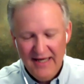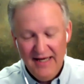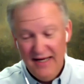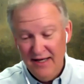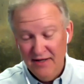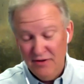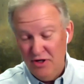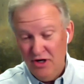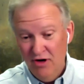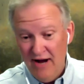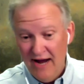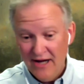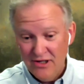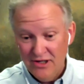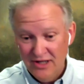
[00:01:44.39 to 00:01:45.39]
Uh, you're
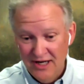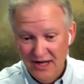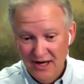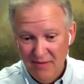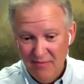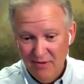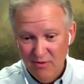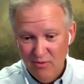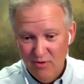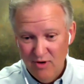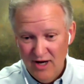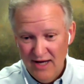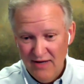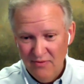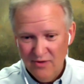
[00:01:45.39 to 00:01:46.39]
actually number
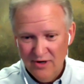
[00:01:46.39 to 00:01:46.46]
one.